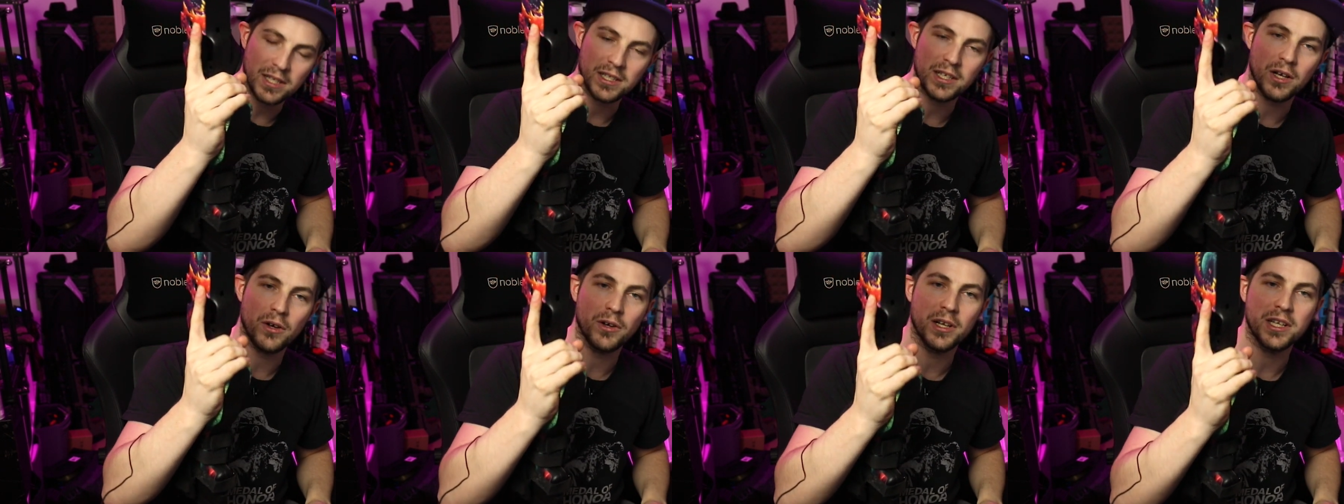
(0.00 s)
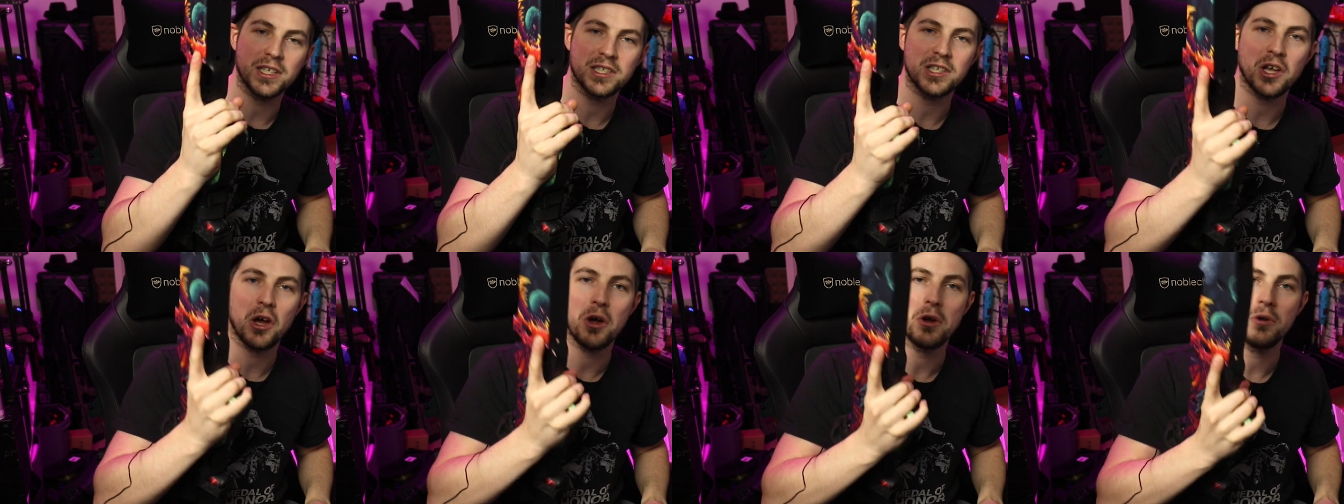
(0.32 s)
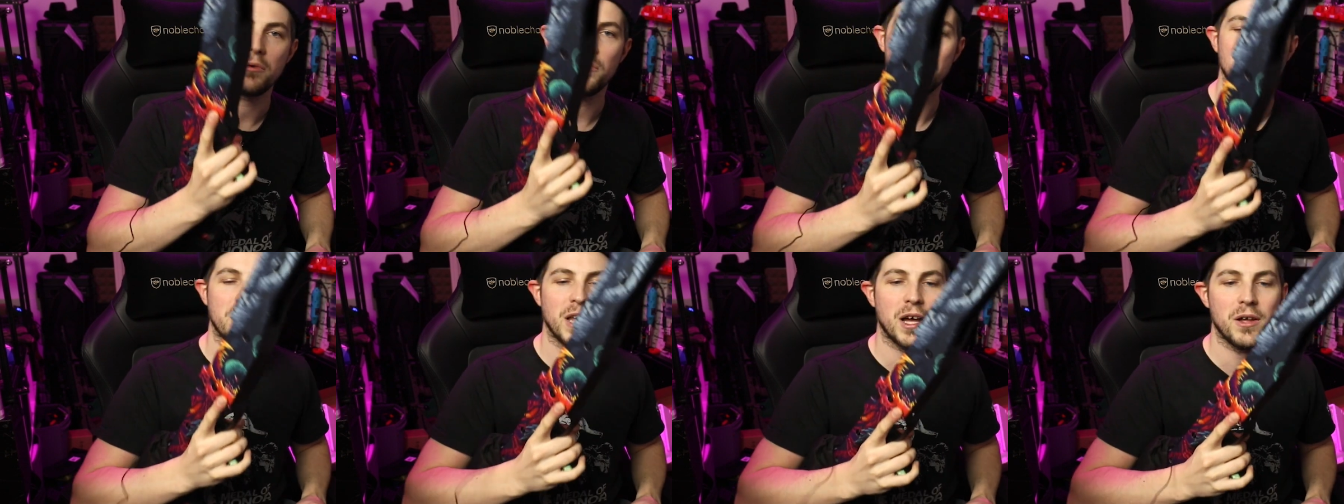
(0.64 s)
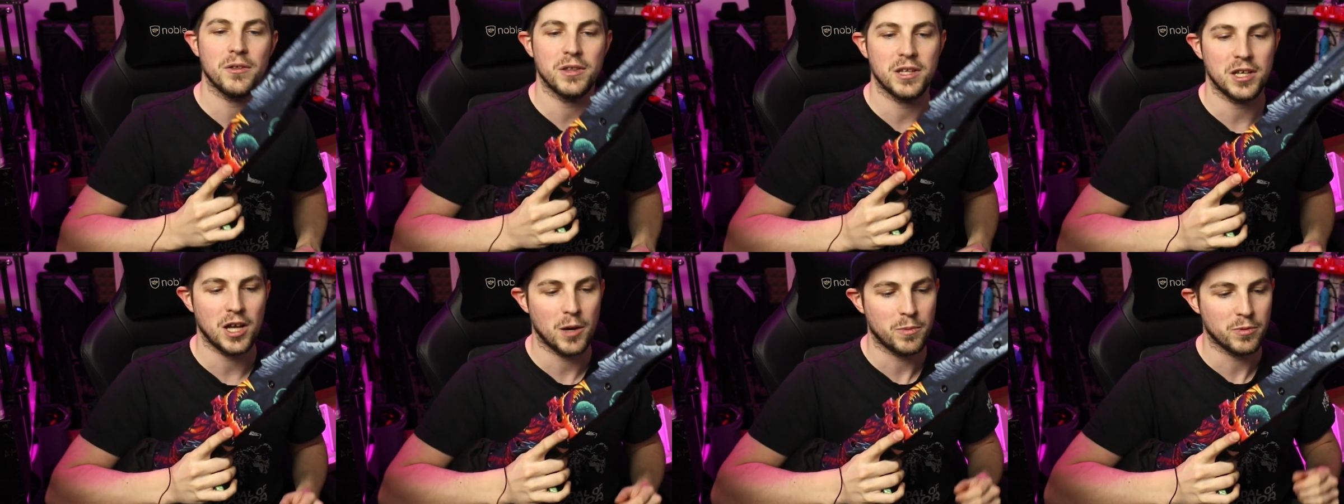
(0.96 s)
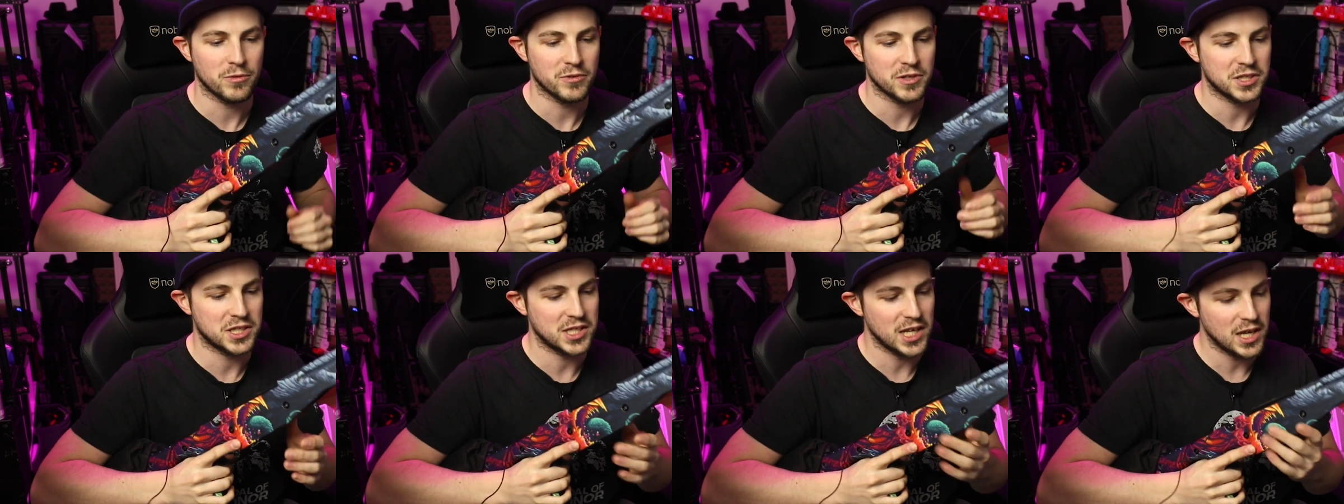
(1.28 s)
on its own without the
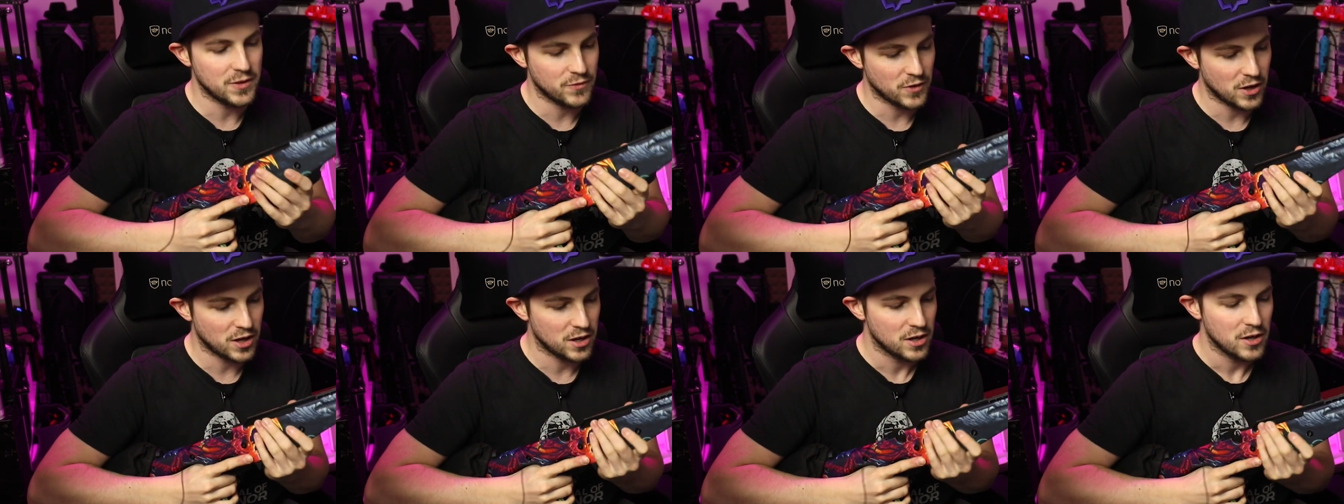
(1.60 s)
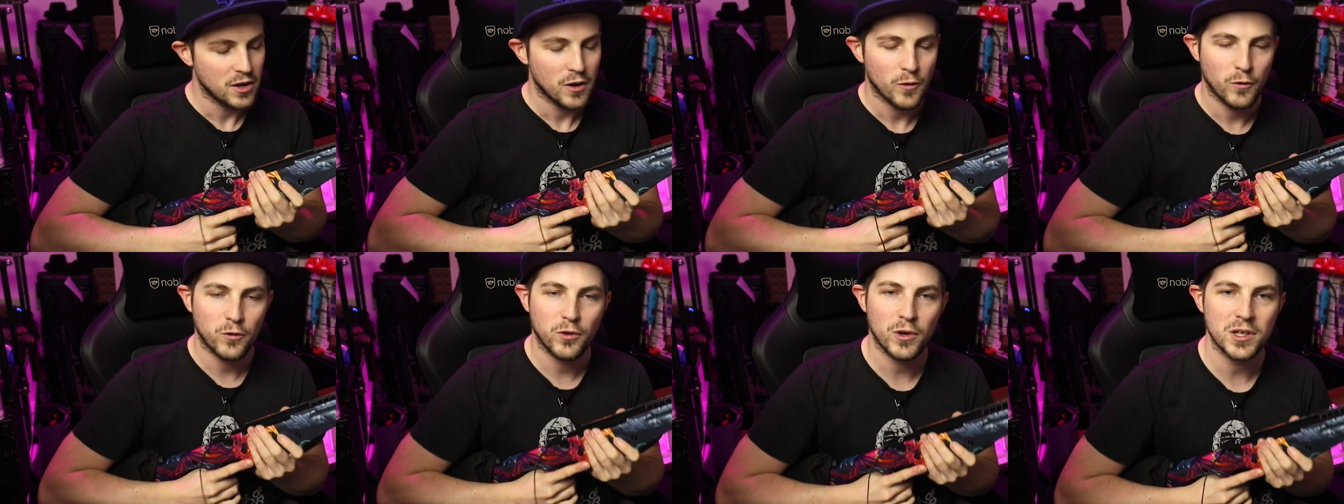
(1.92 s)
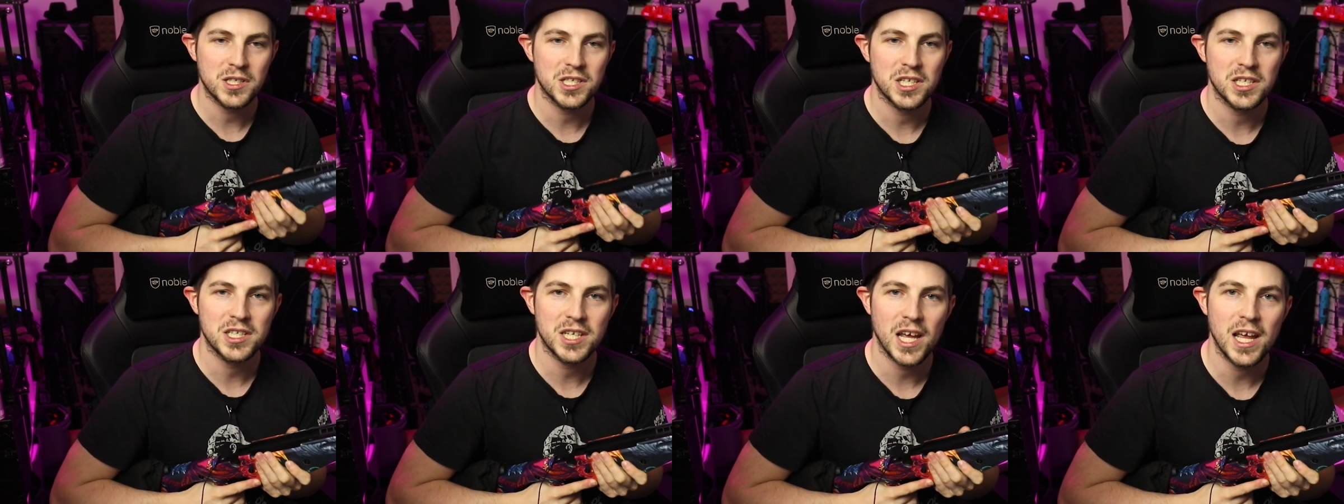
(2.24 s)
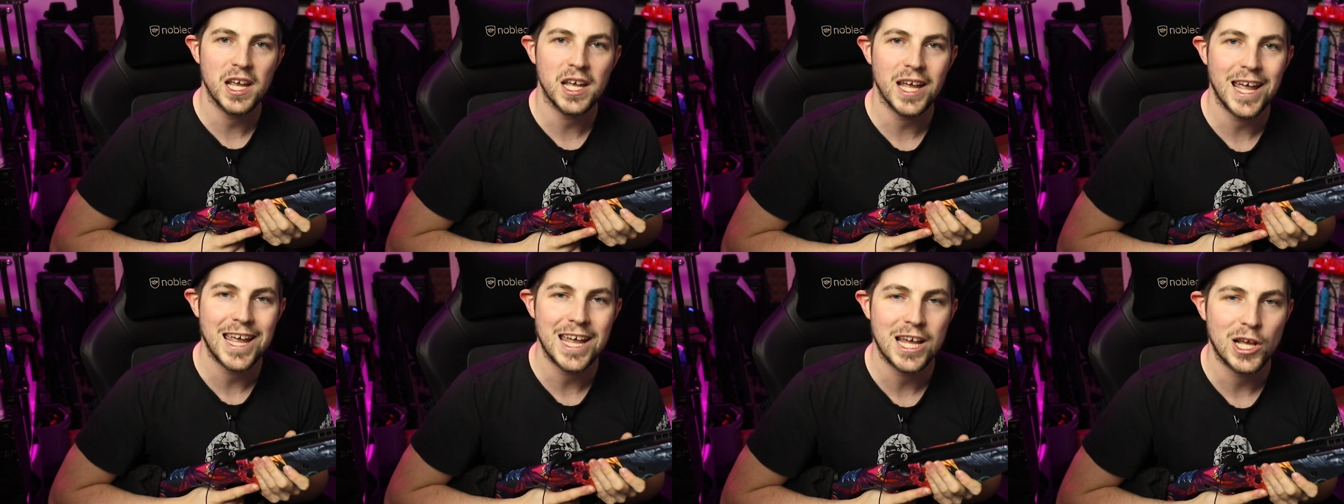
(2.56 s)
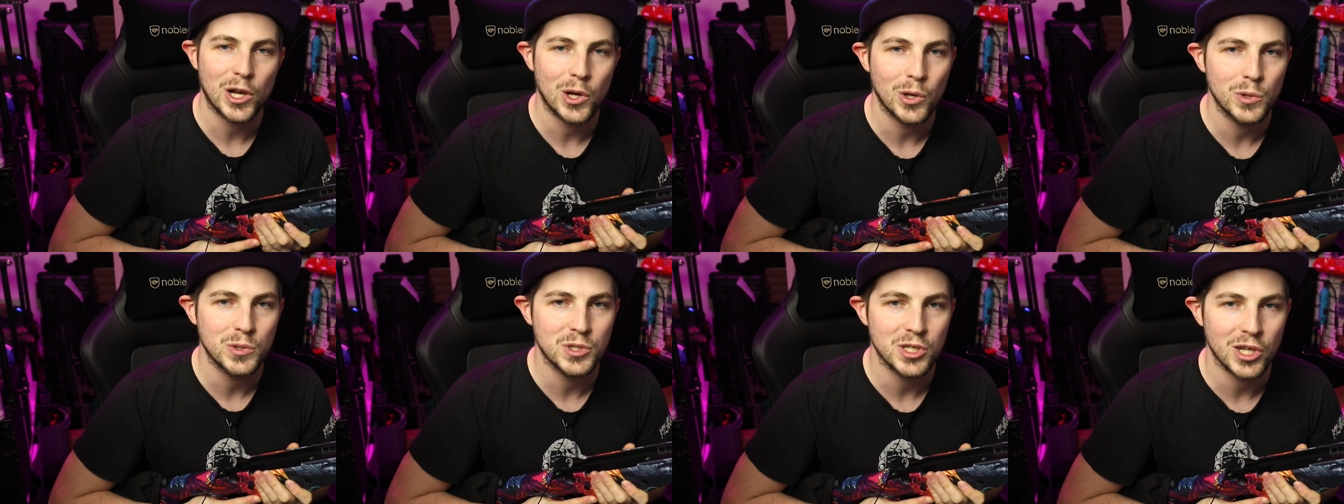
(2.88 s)
upper receiver for us to take a
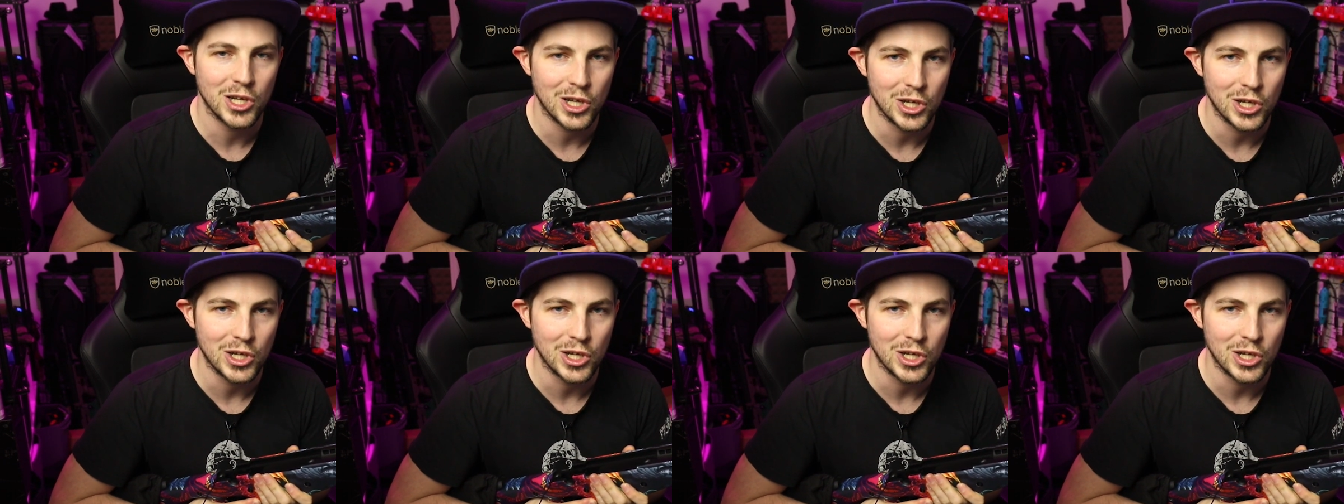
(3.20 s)
closer